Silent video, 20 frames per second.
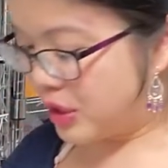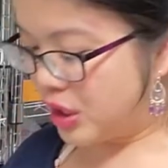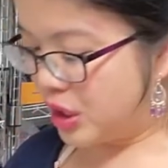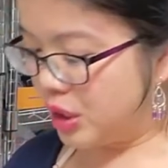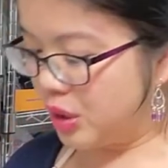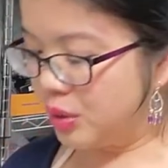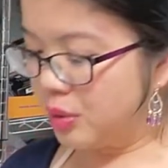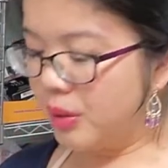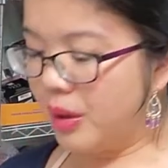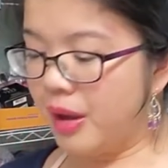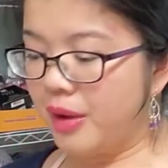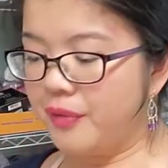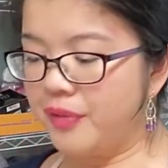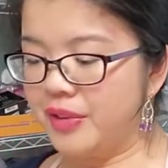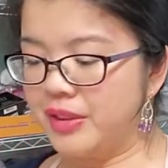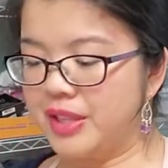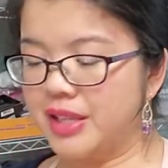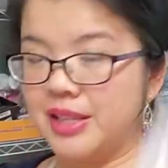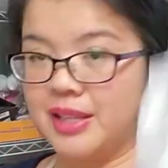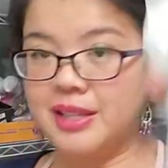two
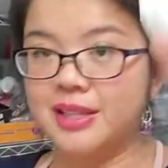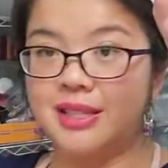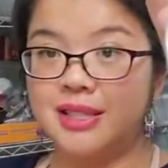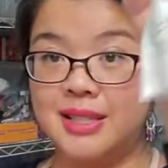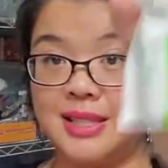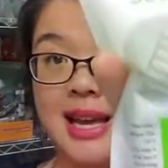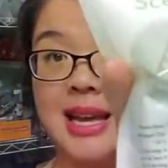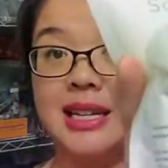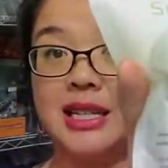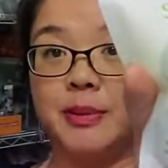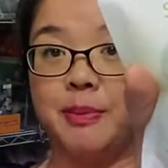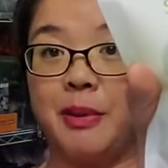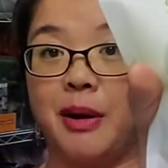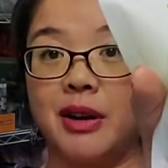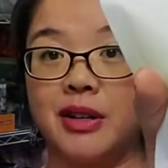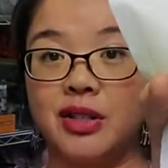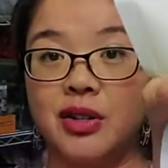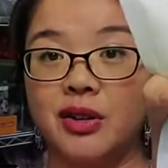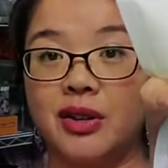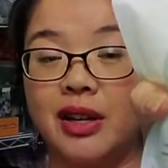of the scent
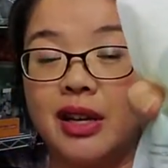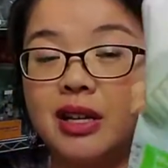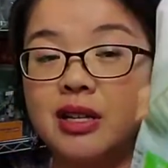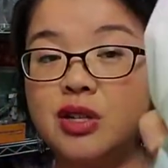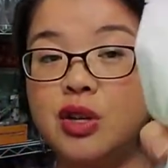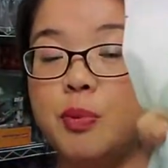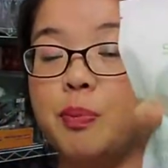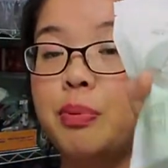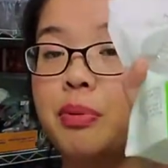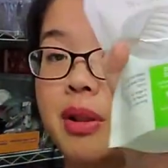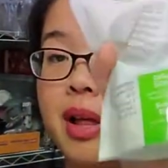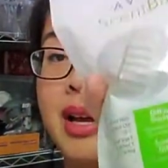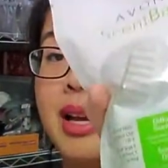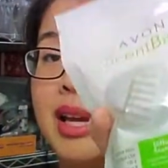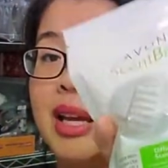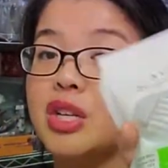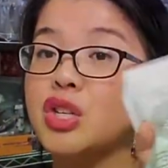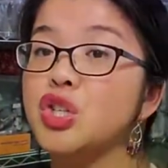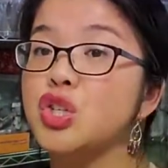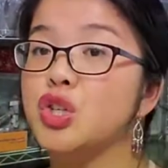balls. So these you
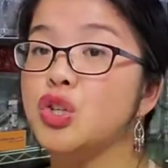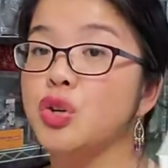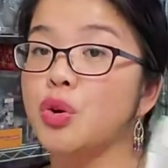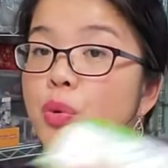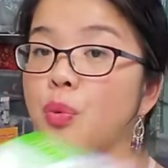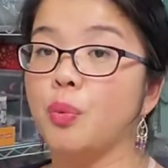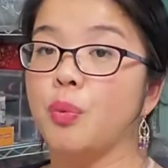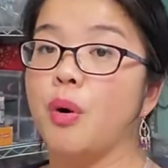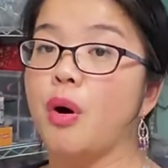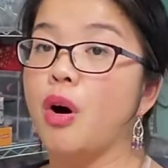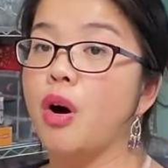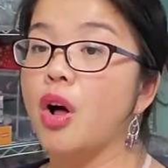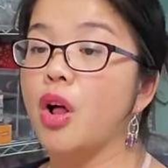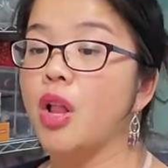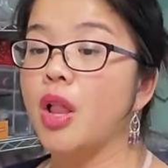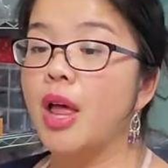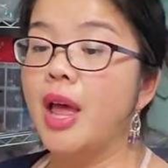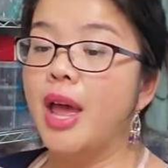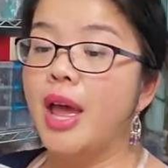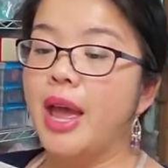plug into your
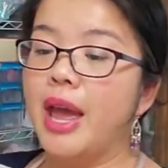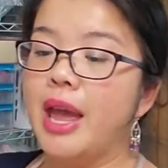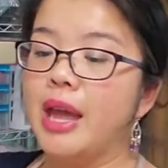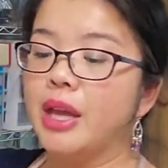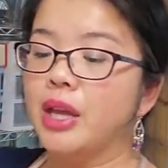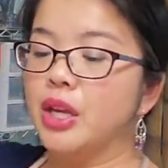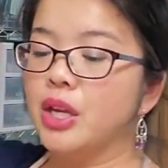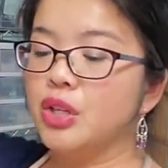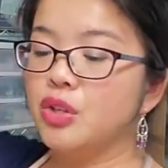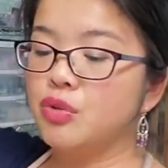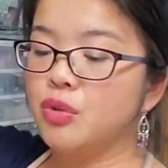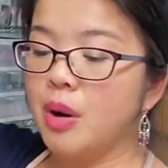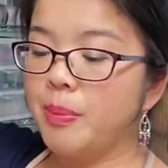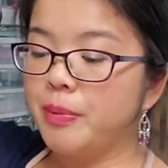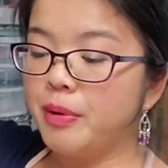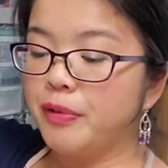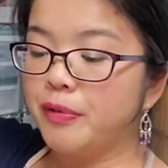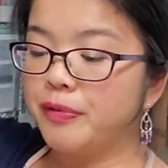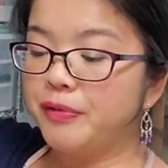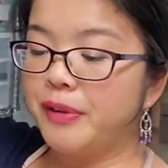wall and you can
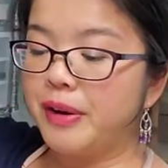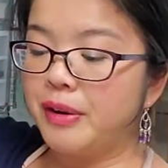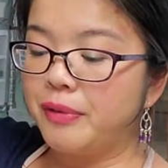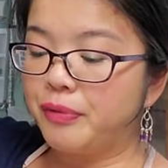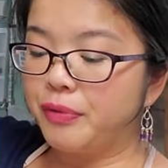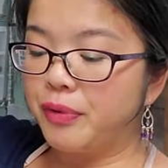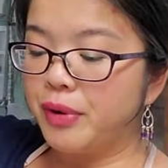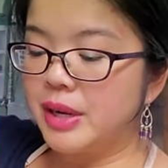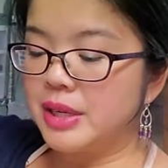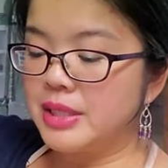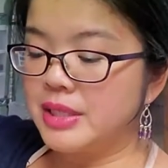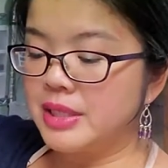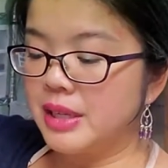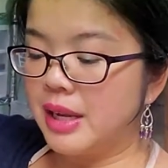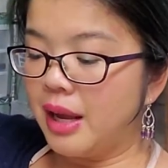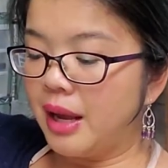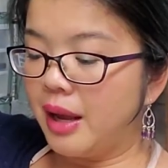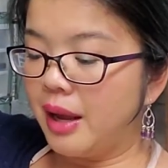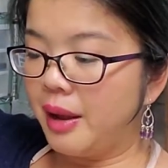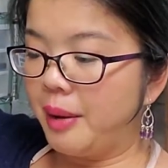drop your
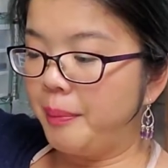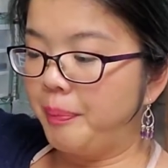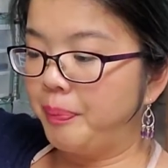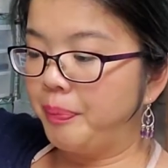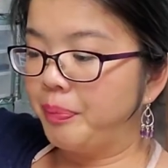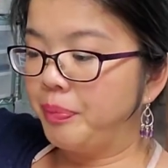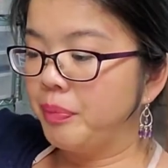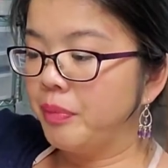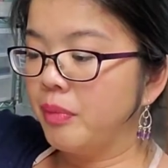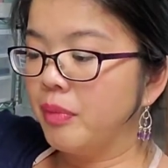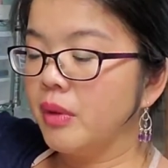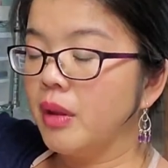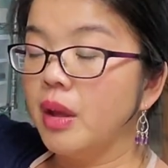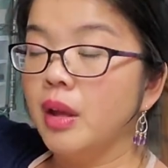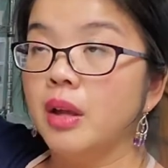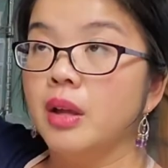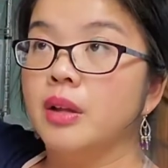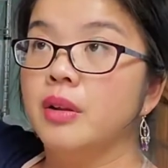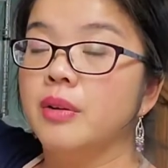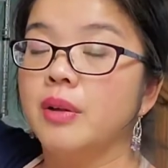favorite
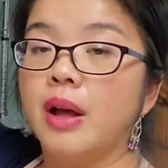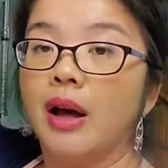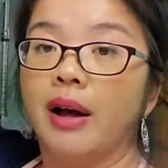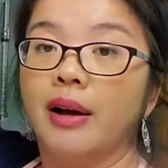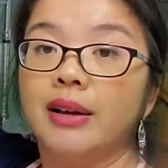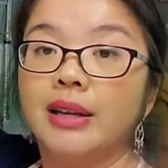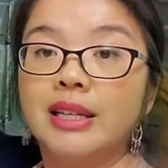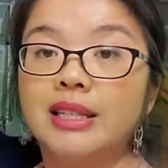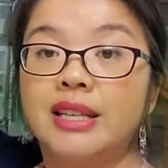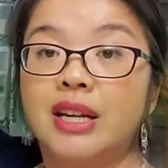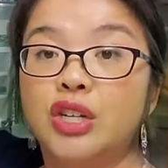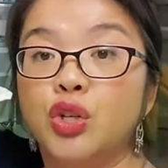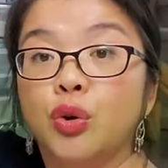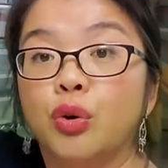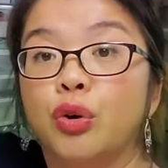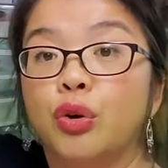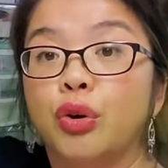essential